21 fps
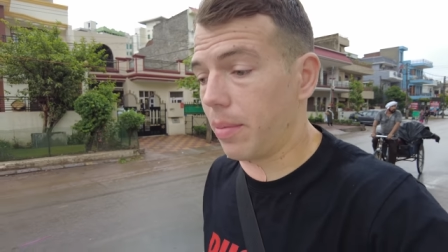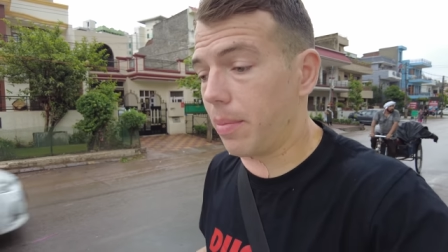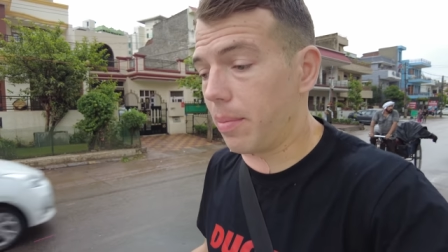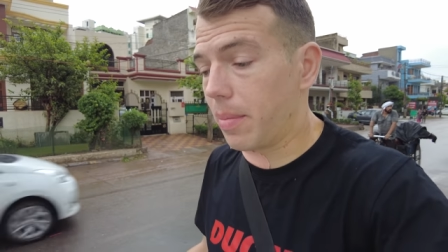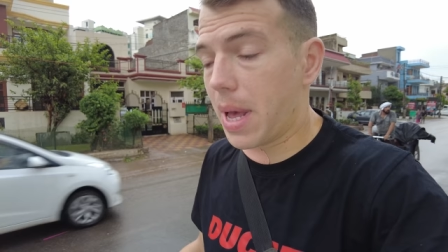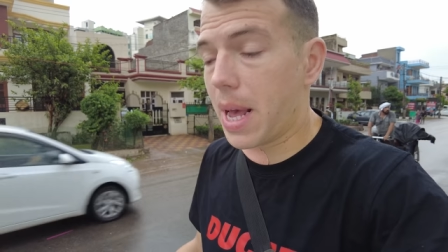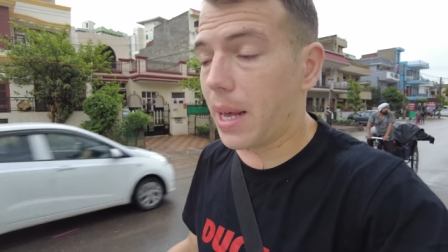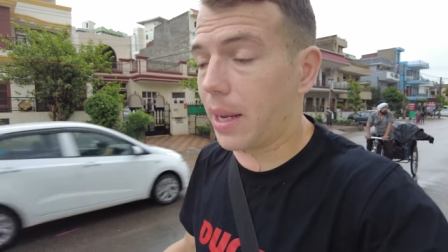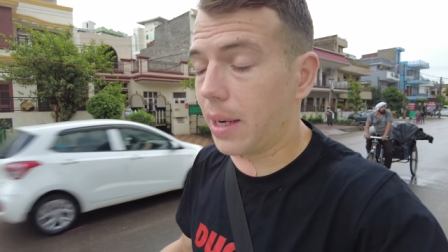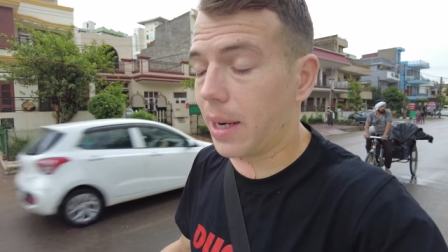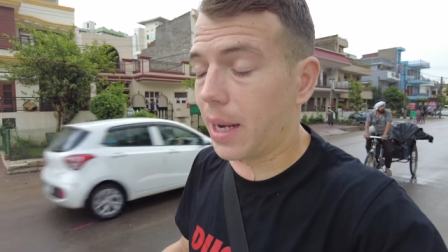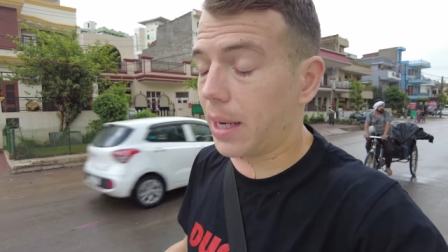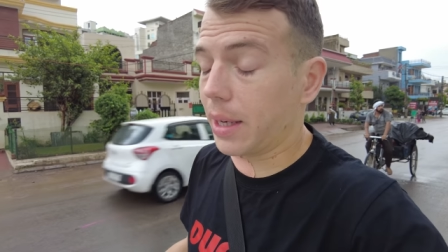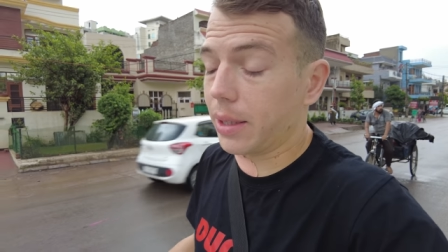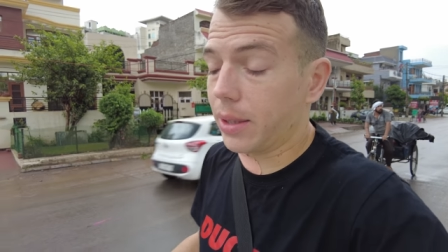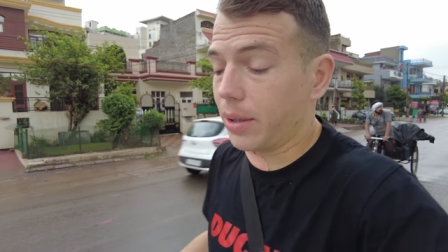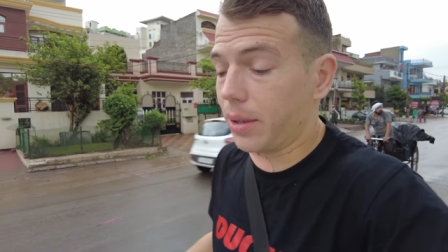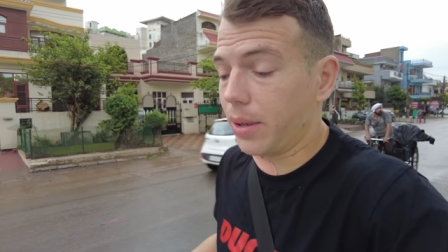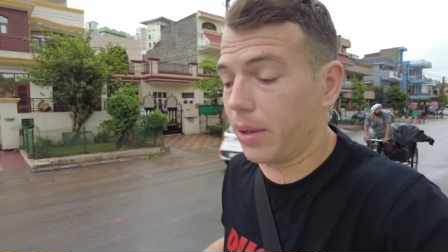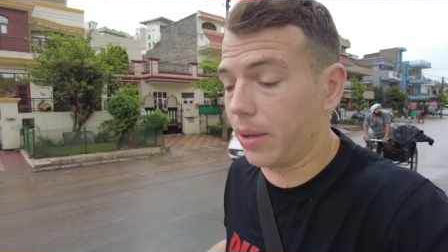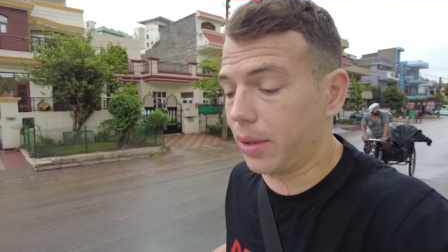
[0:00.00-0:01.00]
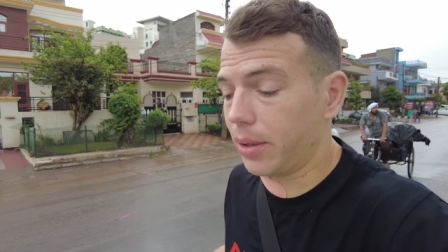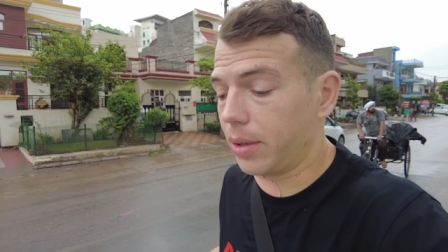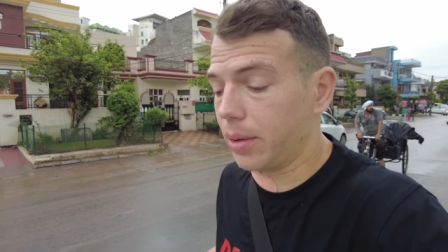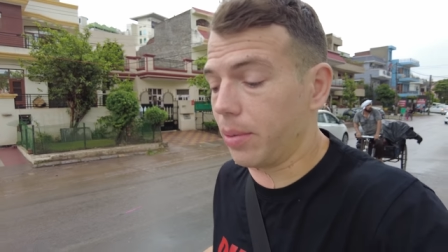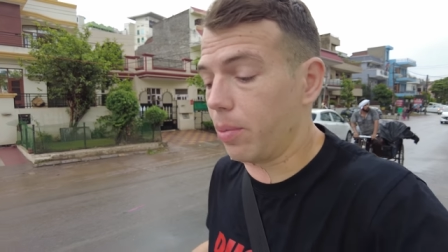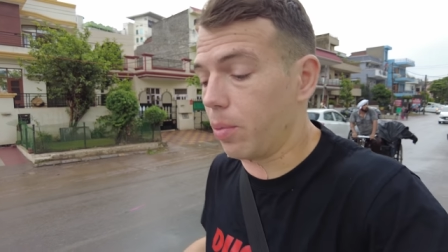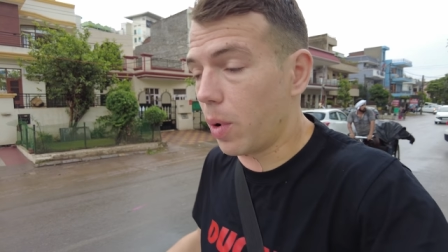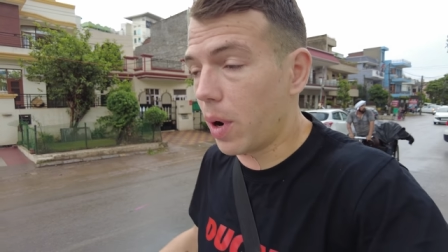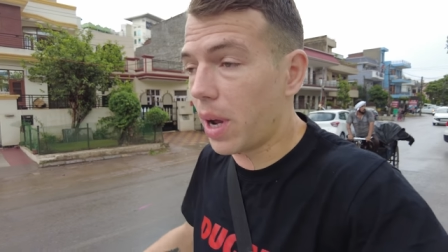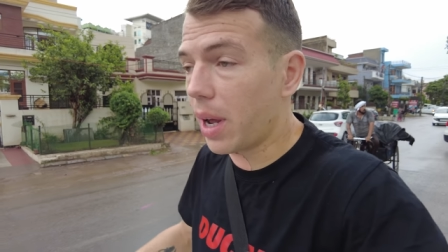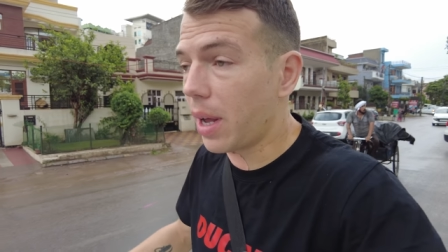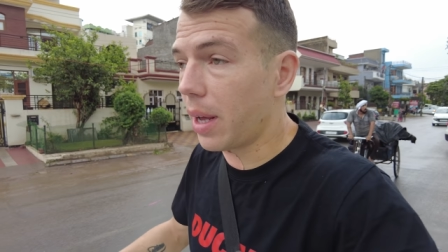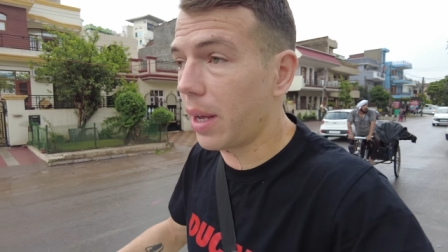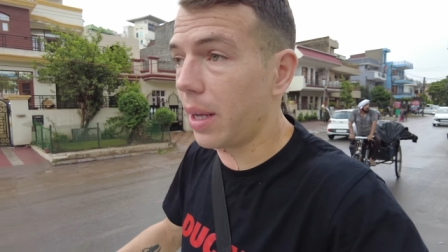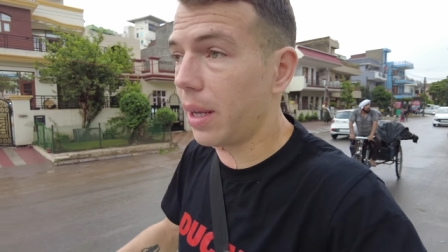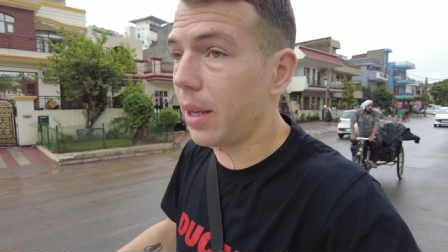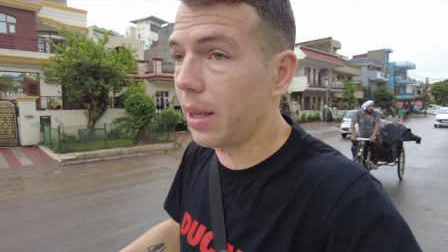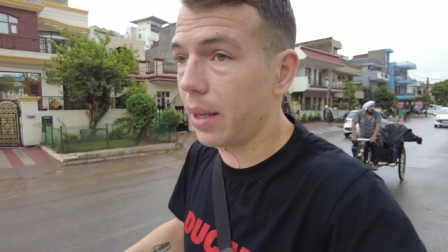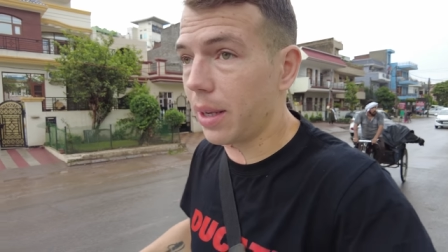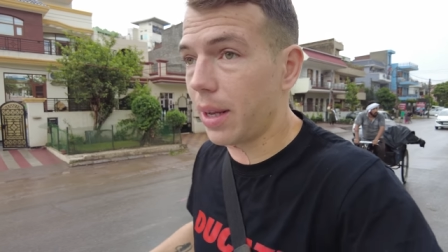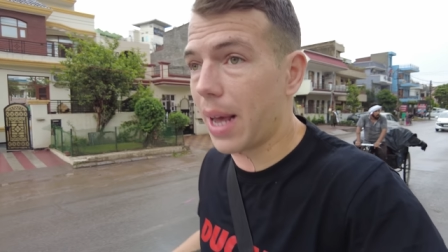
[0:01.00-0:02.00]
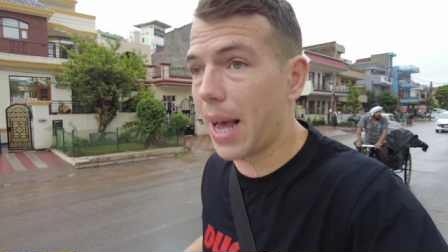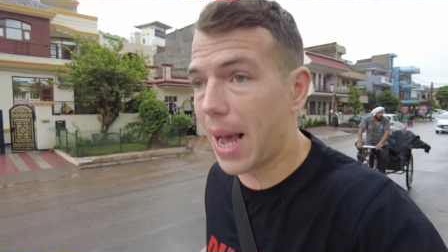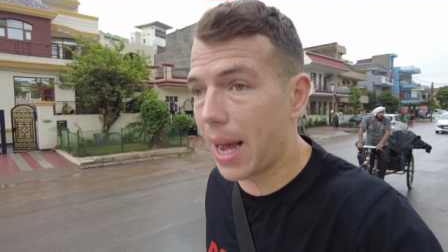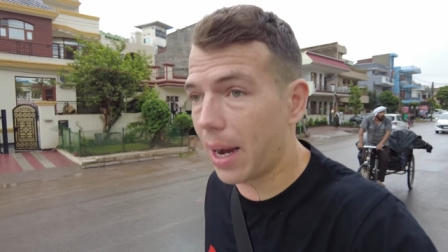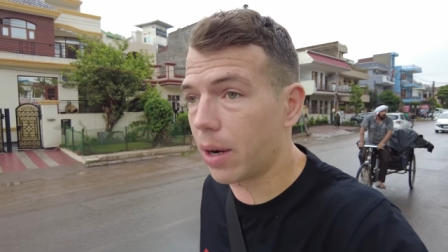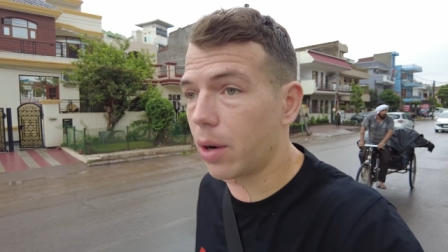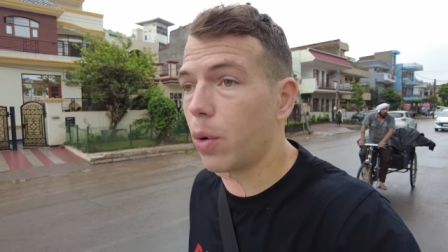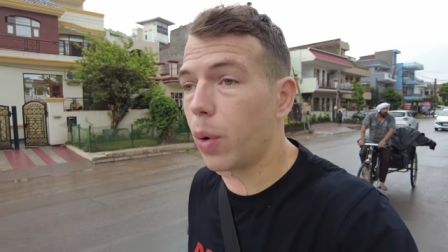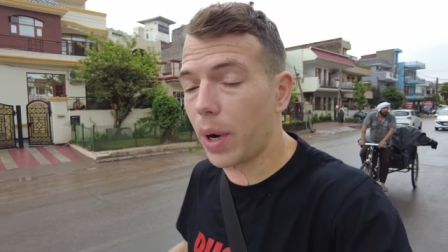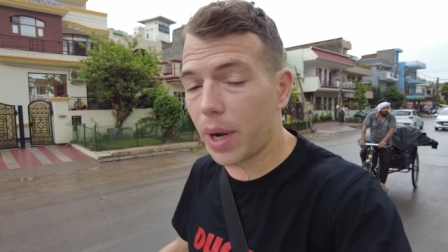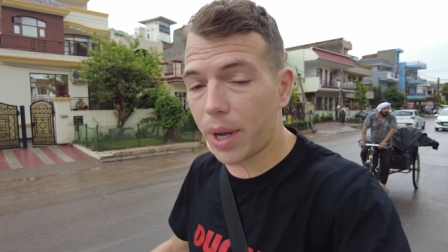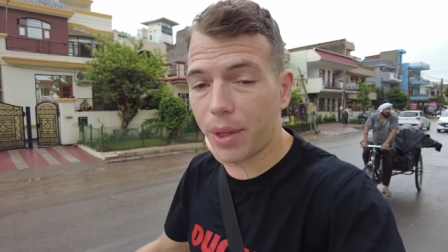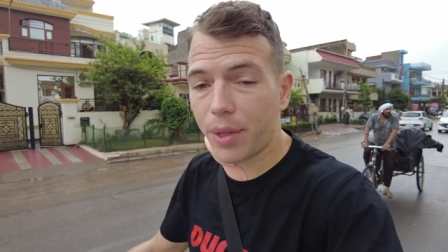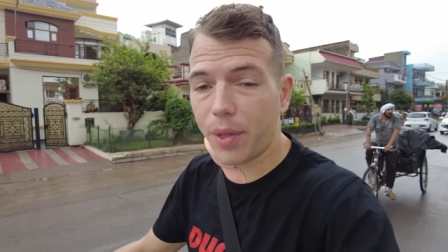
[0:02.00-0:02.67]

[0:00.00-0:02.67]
man, like the the way how quick